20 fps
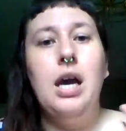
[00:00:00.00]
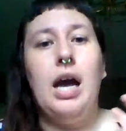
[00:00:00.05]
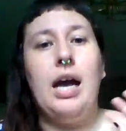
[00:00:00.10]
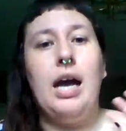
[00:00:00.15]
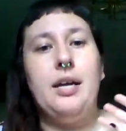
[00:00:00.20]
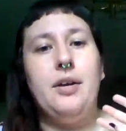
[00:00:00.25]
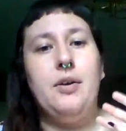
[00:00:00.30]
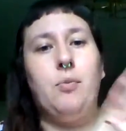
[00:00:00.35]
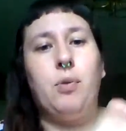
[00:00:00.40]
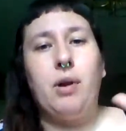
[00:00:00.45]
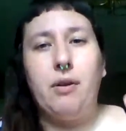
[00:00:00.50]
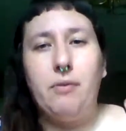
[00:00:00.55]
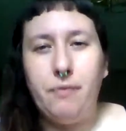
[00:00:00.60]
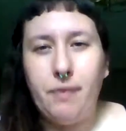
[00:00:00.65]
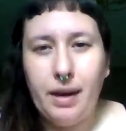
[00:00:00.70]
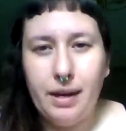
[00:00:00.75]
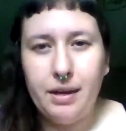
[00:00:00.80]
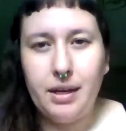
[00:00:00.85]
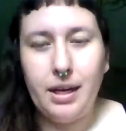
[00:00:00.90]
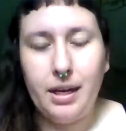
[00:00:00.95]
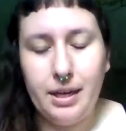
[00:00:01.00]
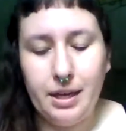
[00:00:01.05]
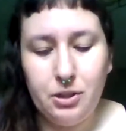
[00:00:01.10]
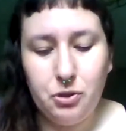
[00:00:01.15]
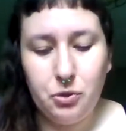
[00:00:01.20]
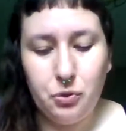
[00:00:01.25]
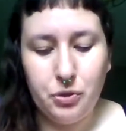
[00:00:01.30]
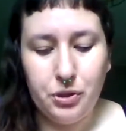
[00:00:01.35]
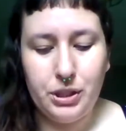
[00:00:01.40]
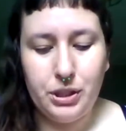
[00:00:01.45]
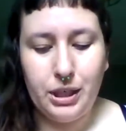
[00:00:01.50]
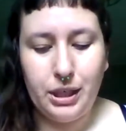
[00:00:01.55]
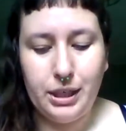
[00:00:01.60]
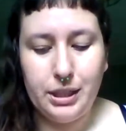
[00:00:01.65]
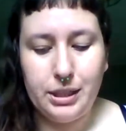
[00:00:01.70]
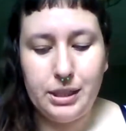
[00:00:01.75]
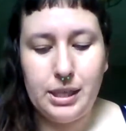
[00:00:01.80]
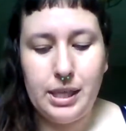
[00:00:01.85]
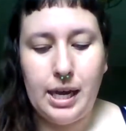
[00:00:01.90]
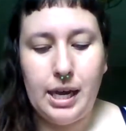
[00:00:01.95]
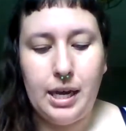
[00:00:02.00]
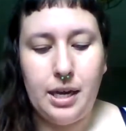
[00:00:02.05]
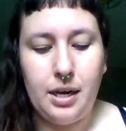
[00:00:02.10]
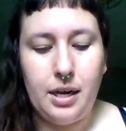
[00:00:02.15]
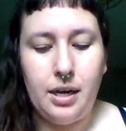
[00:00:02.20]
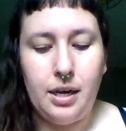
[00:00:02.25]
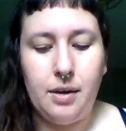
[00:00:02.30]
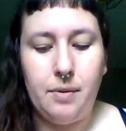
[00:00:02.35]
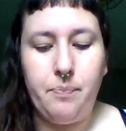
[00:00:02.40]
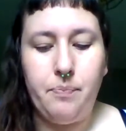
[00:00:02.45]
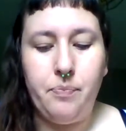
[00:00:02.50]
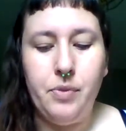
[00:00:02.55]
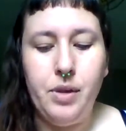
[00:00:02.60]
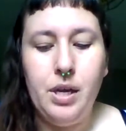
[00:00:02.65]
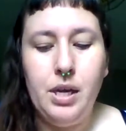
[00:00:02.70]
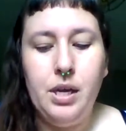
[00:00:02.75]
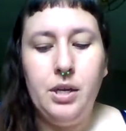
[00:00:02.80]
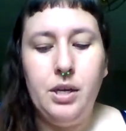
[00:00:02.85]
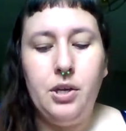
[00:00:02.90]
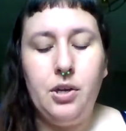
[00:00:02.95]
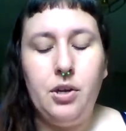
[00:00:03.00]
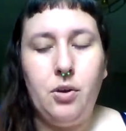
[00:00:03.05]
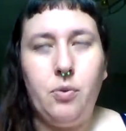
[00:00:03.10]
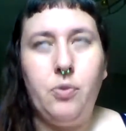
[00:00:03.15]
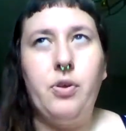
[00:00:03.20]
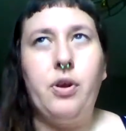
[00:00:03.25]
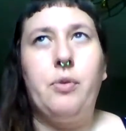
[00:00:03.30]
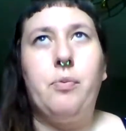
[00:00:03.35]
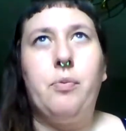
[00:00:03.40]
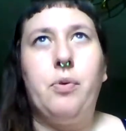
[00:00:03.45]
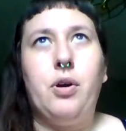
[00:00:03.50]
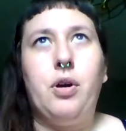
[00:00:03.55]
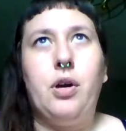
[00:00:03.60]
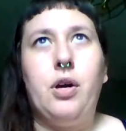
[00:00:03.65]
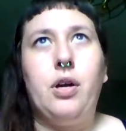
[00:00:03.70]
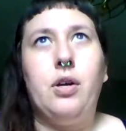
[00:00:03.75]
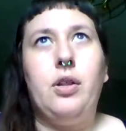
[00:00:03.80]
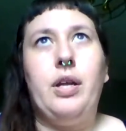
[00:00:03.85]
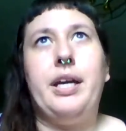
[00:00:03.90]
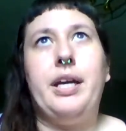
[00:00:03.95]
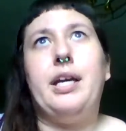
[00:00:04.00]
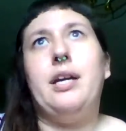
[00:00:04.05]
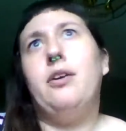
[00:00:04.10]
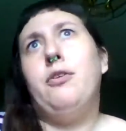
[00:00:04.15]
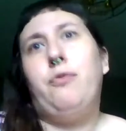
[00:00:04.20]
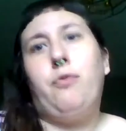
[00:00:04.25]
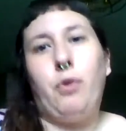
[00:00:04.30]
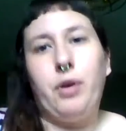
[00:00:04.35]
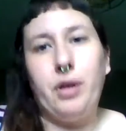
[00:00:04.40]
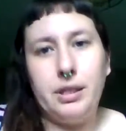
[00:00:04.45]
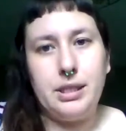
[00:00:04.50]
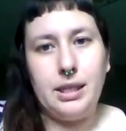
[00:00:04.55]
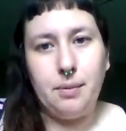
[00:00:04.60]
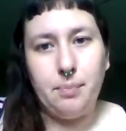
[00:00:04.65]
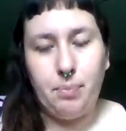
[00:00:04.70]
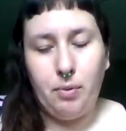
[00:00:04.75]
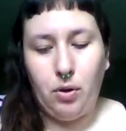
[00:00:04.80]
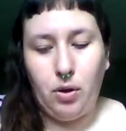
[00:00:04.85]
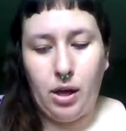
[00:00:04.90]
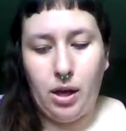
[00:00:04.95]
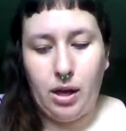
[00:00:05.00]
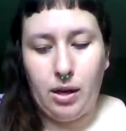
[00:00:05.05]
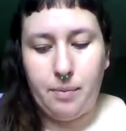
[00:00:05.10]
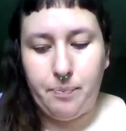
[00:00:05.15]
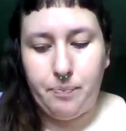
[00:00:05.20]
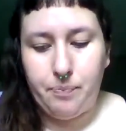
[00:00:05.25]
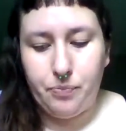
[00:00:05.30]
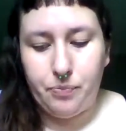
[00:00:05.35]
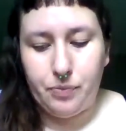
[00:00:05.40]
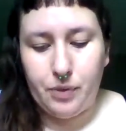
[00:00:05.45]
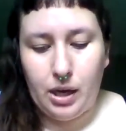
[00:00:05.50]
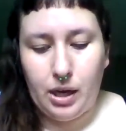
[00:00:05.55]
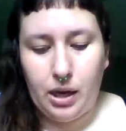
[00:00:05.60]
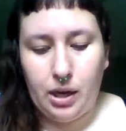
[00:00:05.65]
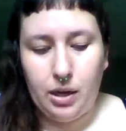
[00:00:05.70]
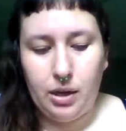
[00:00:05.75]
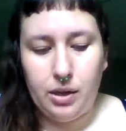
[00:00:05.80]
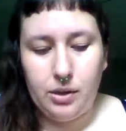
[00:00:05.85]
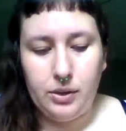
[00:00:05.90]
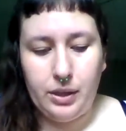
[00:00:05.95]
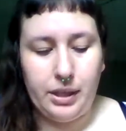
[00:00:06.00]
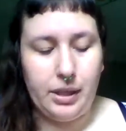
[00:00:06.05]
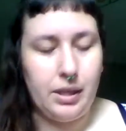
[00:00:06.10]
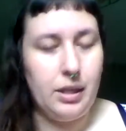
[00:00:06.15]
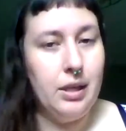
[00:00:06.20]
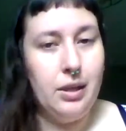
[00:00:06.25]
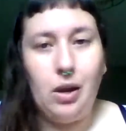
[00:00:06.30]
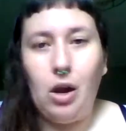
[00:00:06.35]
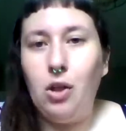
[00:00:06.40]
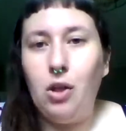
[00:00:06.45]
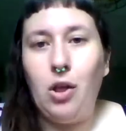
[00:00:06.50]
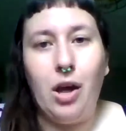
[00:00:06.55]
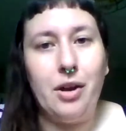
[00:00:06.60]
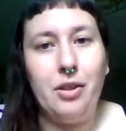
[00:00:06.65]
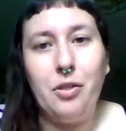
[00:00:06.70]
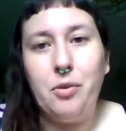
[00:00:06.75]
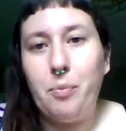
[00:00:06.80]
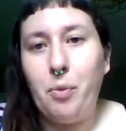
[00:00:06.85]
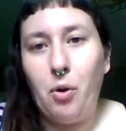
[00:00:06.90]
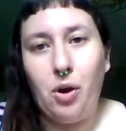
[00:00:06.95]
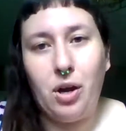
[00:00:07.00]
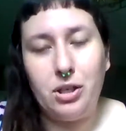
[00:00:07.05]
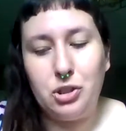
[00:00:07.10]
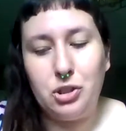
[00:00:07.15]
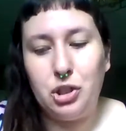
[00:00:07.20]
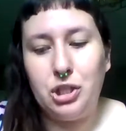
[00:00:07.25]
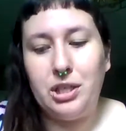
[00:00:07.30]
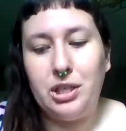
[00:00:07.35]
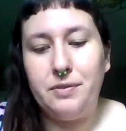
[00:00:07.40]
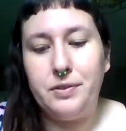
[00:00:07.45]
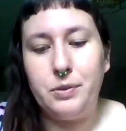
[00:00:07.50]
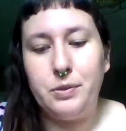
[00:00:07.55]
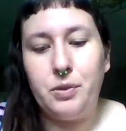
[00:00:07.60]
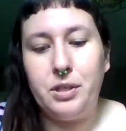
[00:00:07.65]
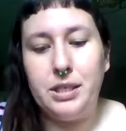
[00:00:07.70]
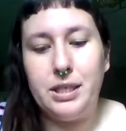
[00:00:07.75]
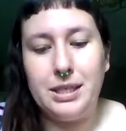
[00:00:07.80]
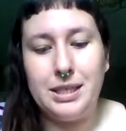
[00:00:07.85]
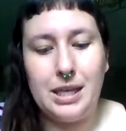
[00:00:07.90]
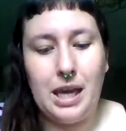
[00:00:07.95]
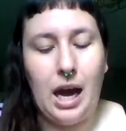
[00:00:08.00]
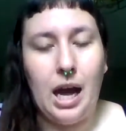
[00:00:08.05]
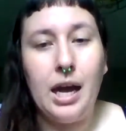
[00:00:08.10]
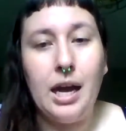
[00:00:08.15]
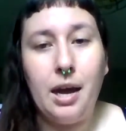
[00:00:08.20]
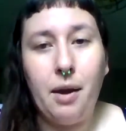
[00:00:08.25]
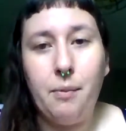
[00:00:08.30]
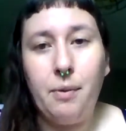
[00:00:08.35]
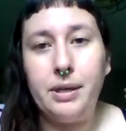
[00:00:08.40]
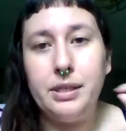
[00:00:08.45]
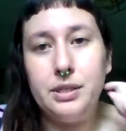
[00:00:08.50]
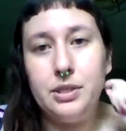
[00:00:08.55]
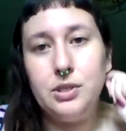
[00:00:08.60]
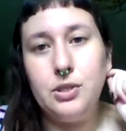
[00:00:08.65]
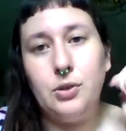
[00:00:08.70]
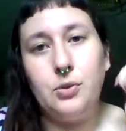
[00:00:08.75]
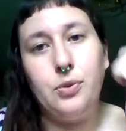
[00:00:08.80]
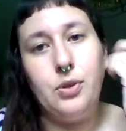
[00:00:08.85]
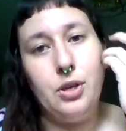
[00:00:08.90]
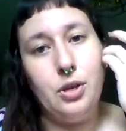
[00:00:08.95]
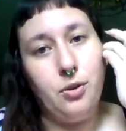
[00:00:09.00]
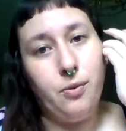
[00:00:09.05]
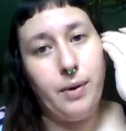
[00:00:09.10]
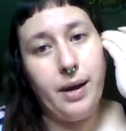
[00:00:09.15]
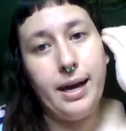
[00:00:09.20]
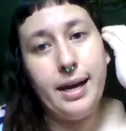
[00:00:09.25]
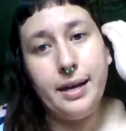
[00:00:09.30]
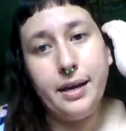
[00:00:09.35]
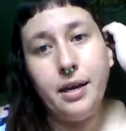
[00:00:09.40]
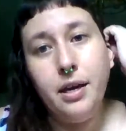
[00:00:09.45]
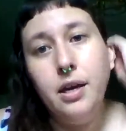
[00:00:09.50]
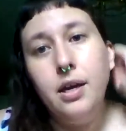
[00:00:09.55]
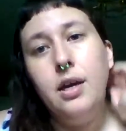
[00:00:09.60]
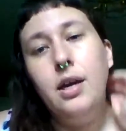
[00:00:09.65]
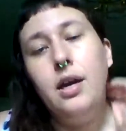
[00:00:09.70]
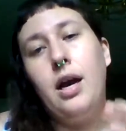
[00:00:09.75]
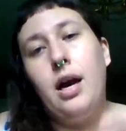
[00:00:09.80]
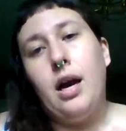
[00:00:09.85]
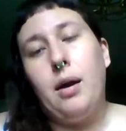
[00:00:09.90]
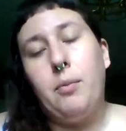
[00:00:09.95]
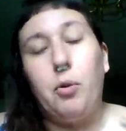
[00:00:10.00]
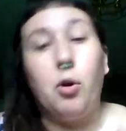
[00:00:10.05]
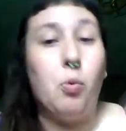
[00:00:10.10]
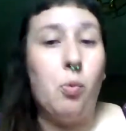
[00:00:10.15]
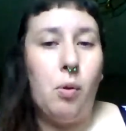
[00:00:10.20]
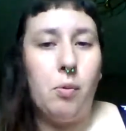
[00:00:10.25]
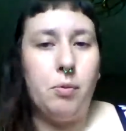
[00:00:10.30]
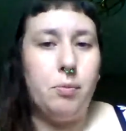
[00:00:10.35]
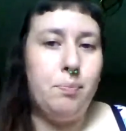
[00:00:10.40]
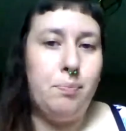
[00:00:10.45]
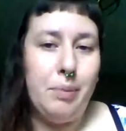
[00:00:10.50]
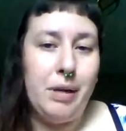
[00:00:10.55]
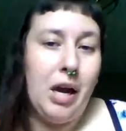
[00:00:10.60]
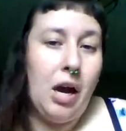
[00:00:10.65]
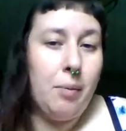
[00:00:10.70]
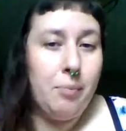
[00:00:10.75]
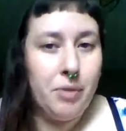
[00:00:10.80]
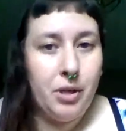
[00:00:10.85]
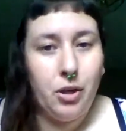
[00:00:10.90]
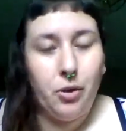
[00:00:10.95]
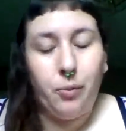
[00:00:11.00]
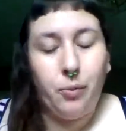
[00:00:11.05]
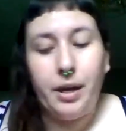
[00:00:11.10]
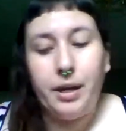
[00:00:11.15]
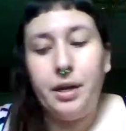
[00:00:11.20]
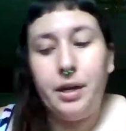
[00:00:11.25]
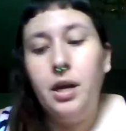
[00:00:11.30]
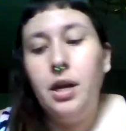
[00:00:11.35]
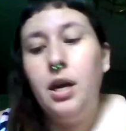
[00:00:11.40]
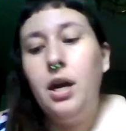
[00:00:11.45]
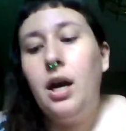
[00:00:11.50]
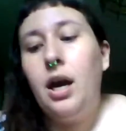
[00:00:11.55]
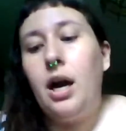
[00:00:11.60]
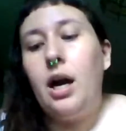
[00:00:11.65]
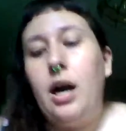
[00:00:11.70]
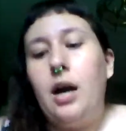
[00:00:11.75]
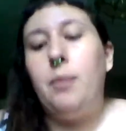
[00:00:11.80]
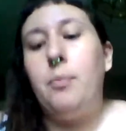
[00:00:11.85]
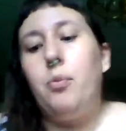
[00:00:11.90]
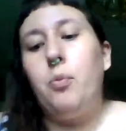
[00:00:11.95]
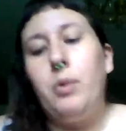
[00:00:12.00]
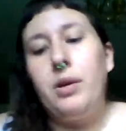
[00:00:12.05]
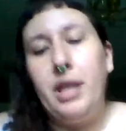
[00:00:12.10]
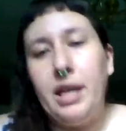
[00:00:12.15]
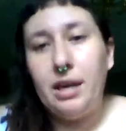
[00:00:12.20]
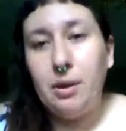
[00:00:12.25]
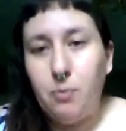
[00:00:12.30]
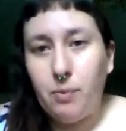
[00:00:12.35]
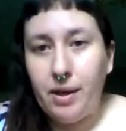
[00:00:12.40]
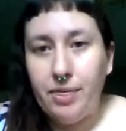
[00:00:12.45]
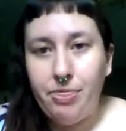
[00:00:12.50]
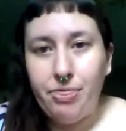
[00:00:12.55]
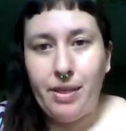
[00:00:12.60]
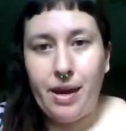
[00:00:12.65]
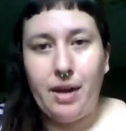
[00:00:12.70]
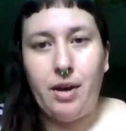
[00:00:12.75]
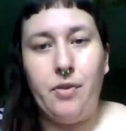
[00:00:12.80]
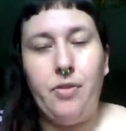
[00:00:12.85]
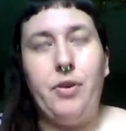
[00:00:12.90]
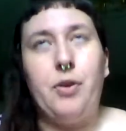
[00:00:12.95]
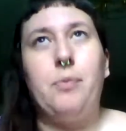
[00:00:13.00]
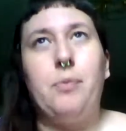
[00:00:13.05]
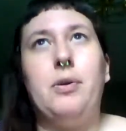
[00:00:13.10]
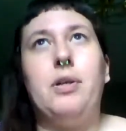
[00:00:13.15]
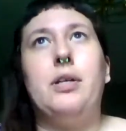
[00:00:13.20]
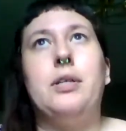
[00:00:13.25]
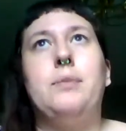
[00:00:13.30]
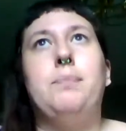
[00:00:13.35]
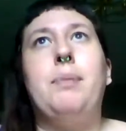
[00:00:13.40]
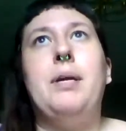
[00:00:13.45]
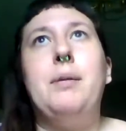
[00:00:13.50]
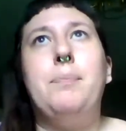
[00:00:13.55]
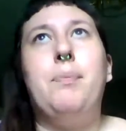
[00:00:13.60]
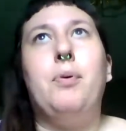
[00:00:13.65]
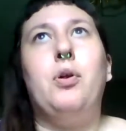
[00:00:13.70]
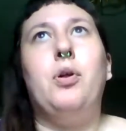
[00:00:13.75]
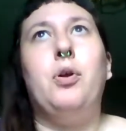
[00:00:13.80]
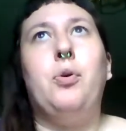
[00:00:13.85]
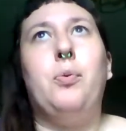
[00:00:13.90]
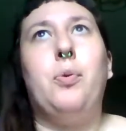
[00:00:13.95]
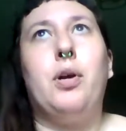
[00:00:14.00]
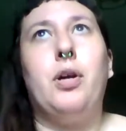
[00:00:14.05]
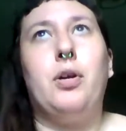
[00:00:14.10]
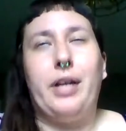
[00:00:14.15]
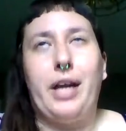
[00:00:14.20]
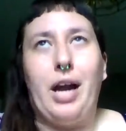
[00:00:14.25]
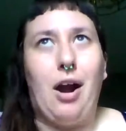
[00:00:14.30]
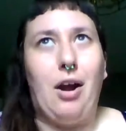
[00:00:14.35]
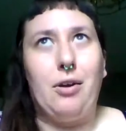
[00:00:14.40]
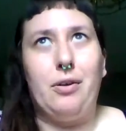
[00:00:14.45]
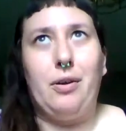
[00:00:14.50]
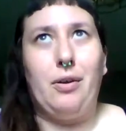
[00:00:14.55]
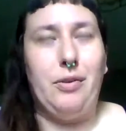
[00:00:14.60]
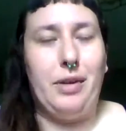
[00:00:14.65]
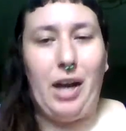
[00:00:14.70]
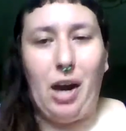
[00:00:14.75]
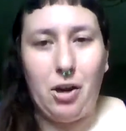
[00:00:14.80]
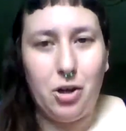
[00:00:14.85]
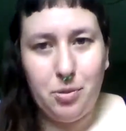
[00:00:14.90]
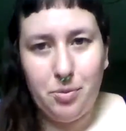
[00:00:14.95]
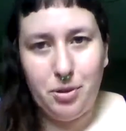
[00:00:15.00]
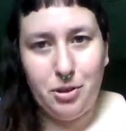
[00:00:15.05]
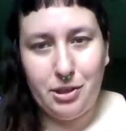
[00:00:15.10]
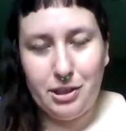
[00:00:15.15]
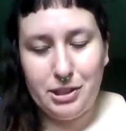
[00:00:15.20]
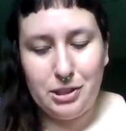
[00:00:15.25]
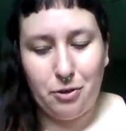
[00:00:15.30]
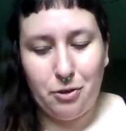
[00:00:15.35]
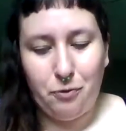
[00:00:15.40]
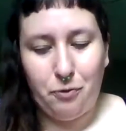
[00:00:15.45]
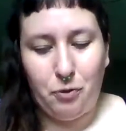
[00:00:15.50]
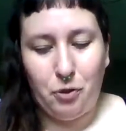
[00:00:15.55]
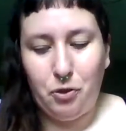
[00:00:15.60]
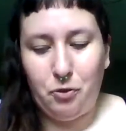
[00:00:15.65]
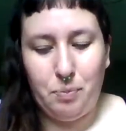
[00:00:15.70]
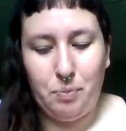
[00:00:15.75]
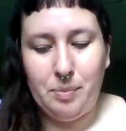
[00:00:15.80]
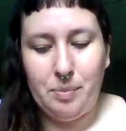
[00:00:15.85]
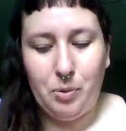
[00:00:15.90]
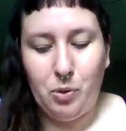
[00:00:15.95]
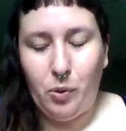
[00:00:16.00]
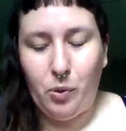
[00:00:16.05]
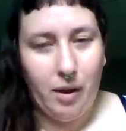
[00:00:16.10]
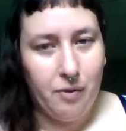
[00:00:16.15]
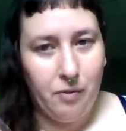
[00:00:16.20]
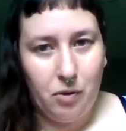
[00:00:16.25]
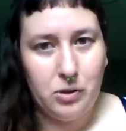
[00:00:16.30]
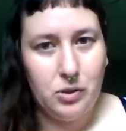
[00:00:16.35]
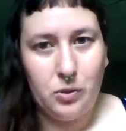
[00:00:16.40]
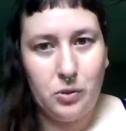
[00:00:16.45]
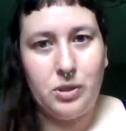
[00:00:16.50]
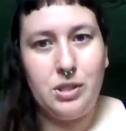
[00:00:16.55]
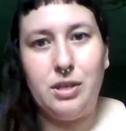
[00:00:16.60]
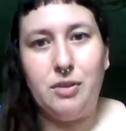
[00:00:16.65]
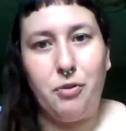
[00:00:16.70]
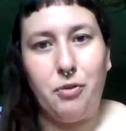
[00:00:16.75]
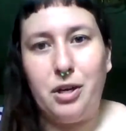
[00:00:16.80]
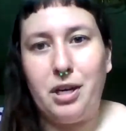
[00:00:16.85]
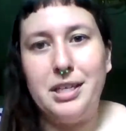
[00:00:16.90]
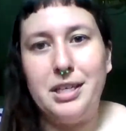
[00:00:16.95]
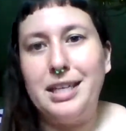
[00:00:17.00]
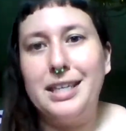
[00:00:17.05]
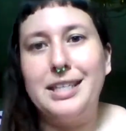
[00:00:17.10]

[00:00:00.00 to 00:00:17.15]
And what I find kind of interesting is that. Um, You know, there were, like, for example, um, uh, like a lot of the Mohawk chiefs, when Deskahe went to the U N, um, or what would become the U N, um, when he went there, there were people who like, our like our communities are full of people who have all sorts of different